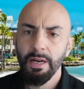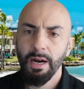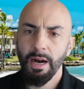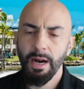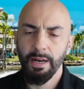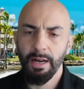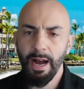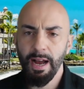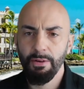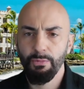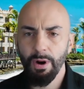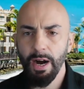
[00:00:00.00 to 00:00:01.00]

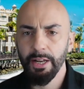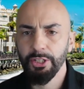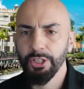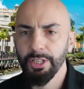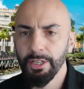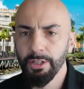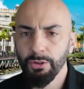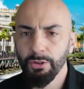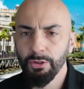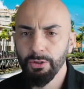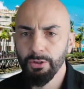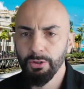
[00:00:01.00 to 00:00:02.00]
I watched in
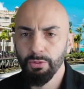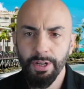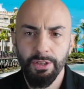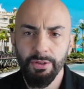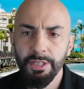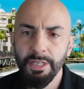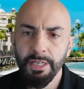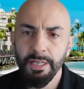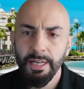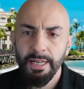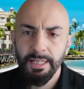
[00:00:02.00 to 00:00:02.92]
2013